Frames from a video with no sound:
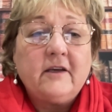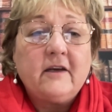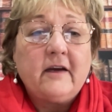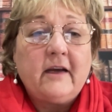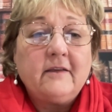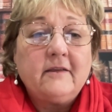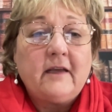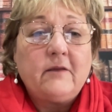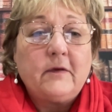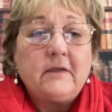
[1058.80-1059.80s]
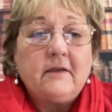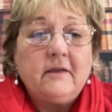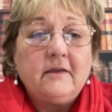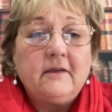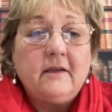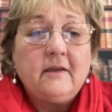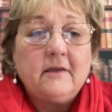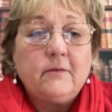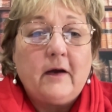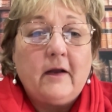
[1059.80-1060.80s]
case that was in the
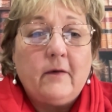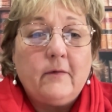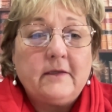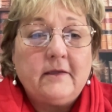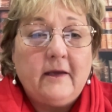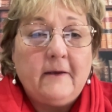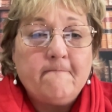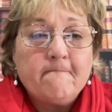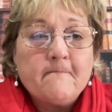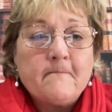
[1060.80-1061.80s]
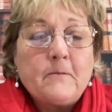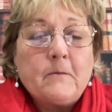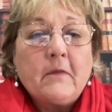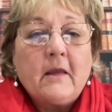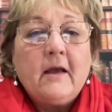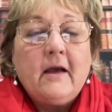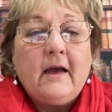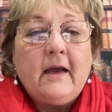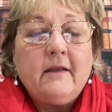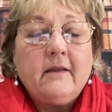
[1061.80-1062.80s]
CETAs while I was there.
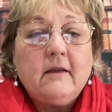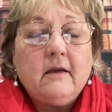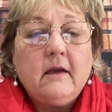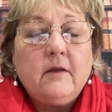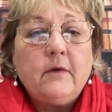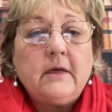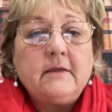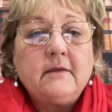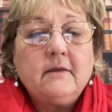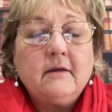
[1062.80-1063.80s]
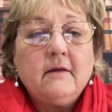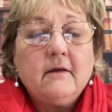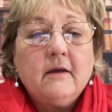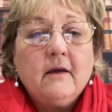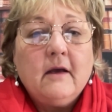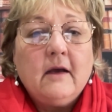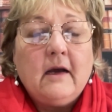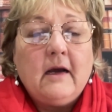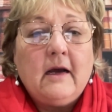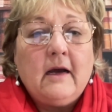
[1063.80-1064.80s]
And it was
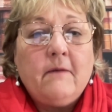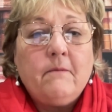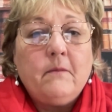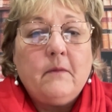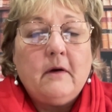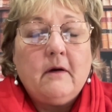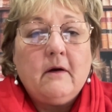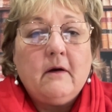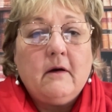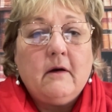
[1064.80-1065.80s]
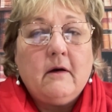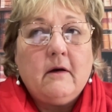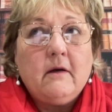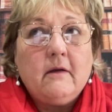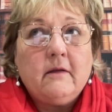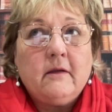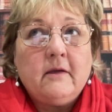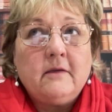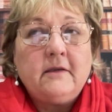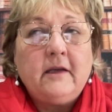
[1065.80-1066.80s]
the
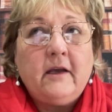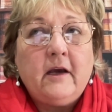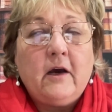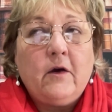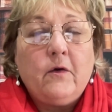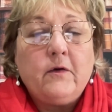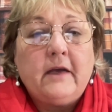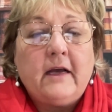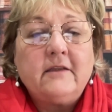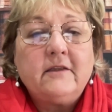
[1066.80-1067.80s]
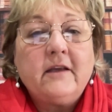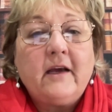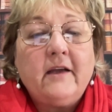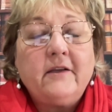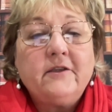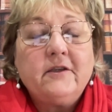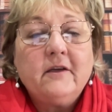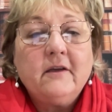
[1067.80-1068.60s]
CEO on that stage,